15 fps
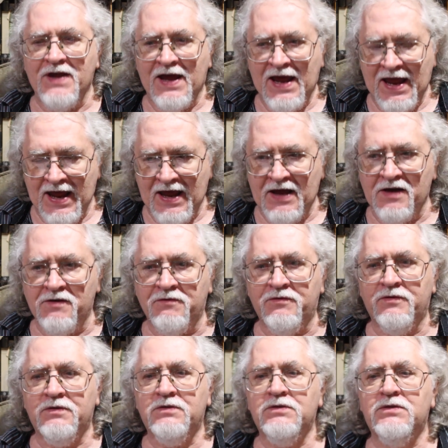to
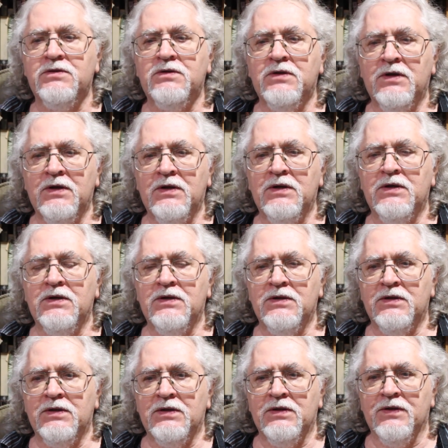have
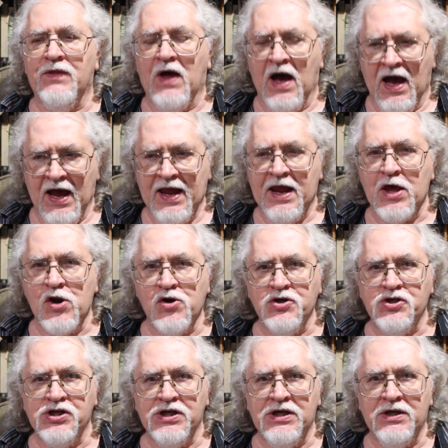the high
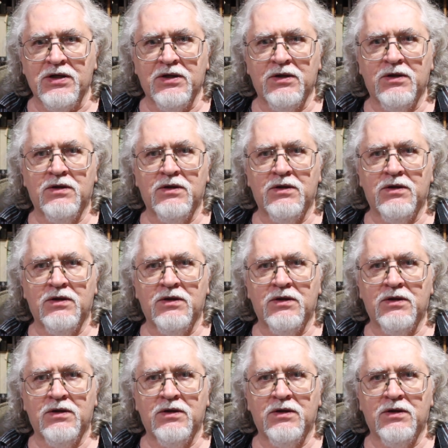energy,